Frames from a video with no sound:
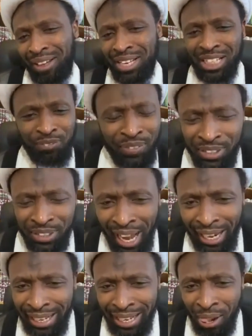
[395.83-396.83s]
Just
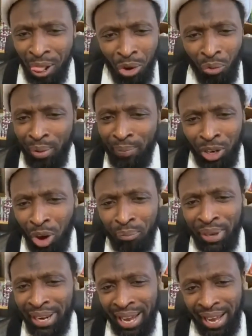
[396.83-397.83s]
physically, we may not
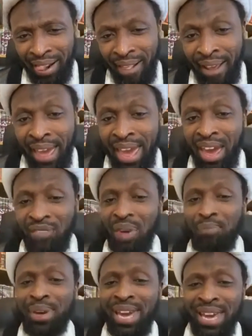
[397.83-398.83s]
be there.
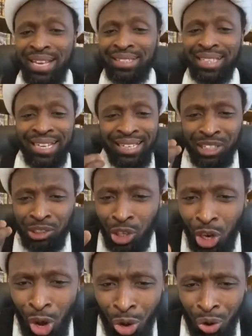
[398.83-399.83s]
Even me seeing this
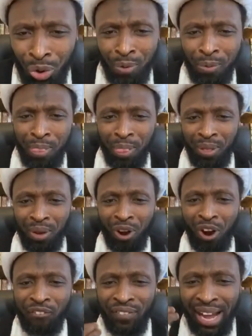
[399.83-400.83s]
logo
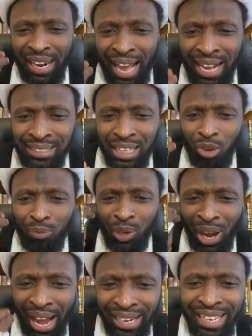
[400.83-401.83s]
of Al-Hassan ibn
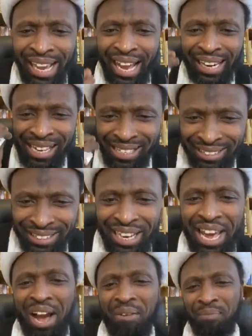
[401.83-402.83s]
Ali alayhi
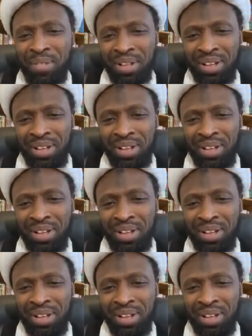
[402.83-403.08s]
salam,